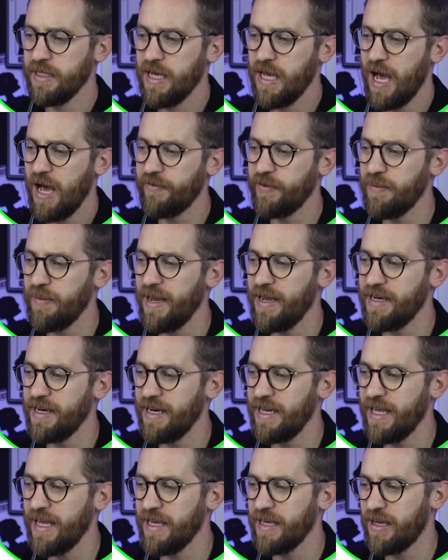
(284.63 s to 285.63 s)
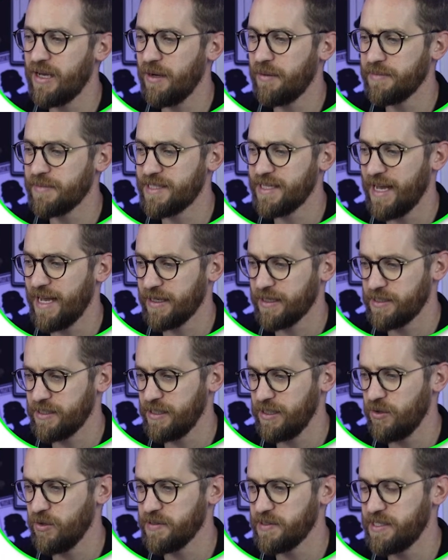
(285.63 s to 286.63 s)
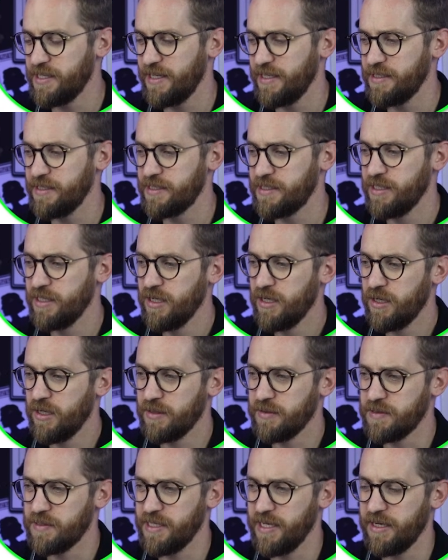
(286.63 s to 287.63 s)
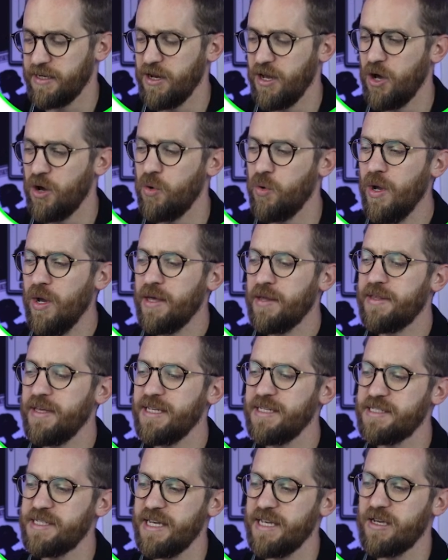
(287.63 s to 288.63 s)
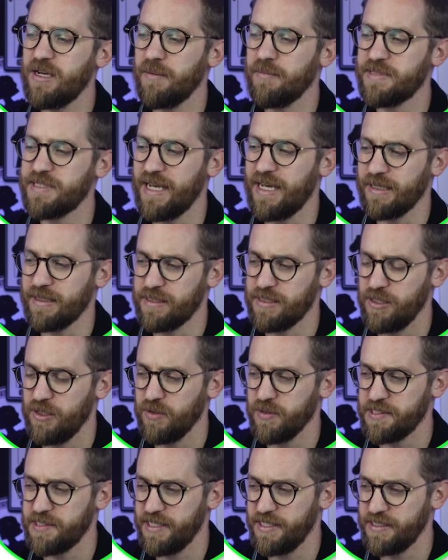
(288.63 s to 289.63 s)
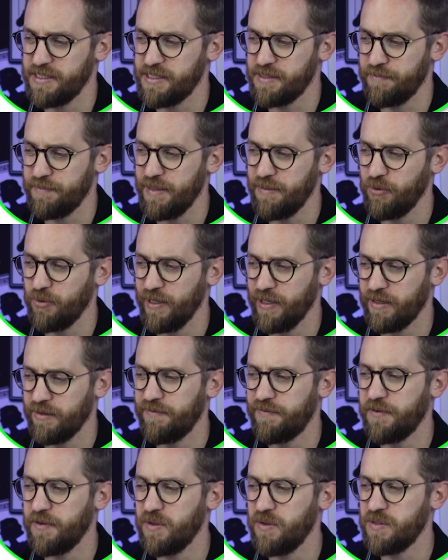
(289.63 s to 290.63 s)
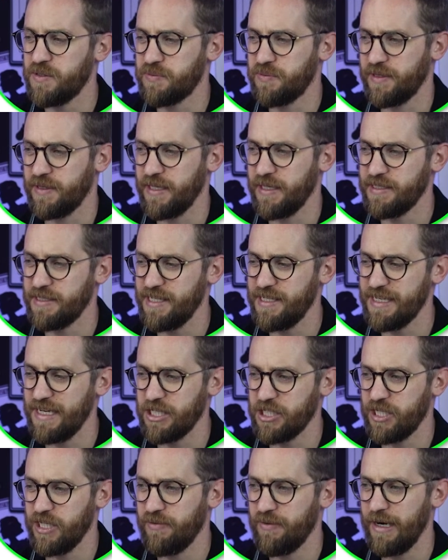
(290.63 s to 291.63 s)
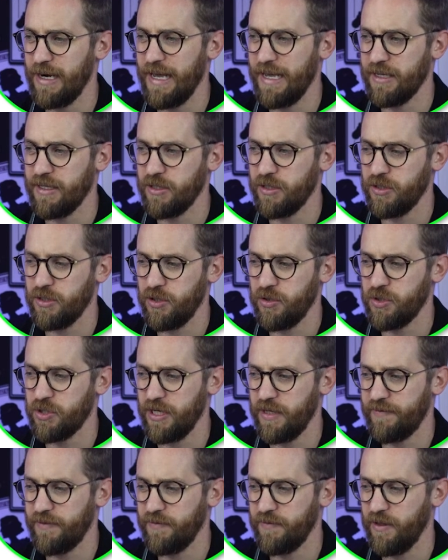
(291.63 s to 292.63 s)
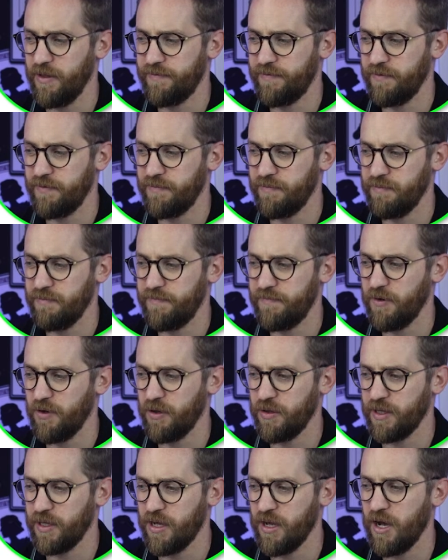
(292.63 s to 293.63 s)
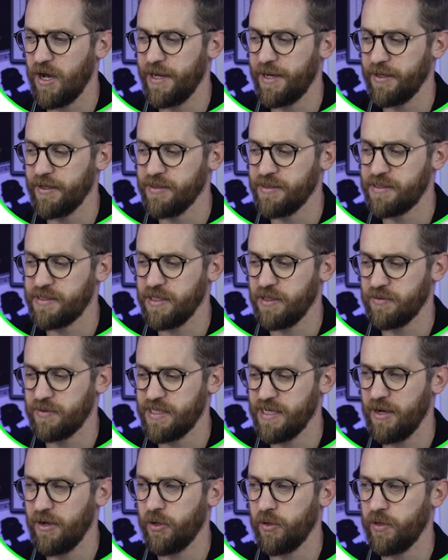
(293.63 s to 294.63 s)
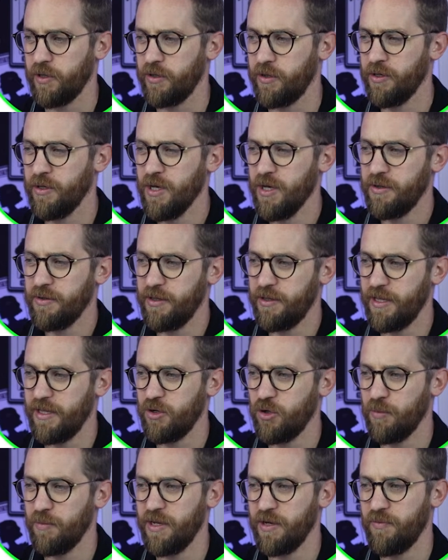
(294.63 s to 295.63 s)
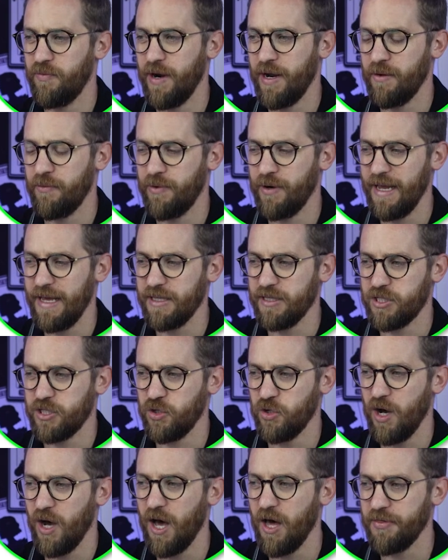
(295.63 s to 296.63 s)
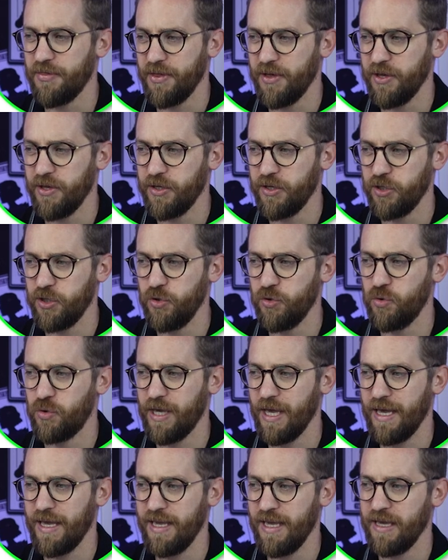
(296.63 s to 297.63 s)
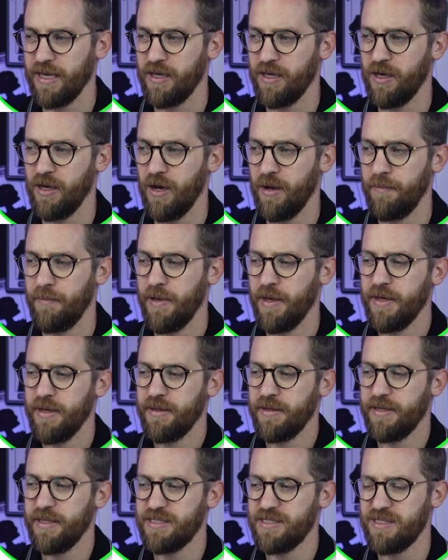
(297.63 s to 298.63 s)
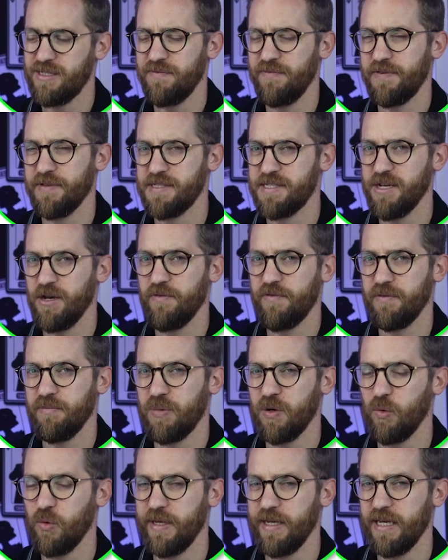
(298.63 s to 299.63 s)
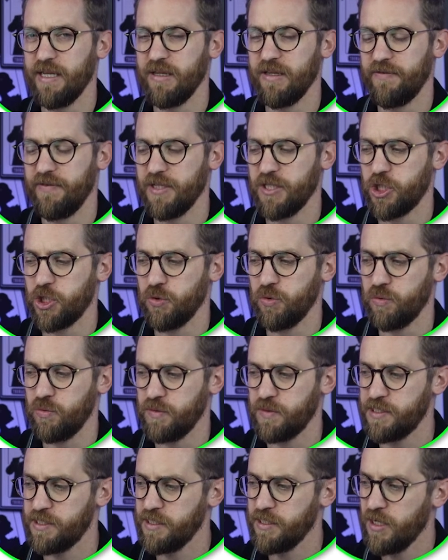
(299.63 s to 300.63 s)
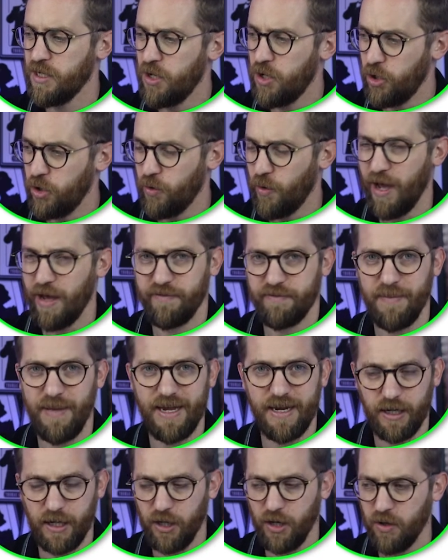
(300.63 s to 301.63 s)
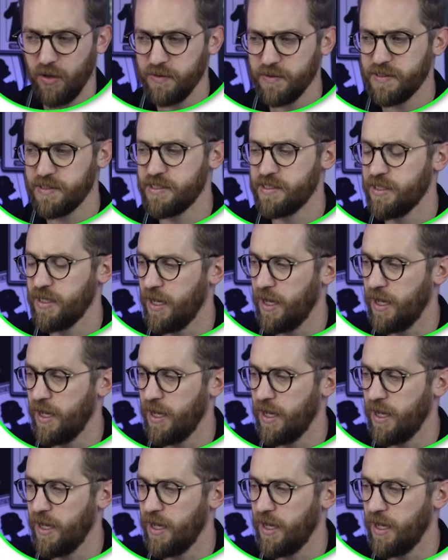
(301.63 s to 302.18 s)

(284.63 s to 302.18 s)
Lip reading: Have you made any income tax losses? say no. These income tax losses, people get confused with these. These actually relate, usually if you follow the guidance, it will tell you that they normally relate to your other UK income. This isn't for self-employed individuals who have made a loss.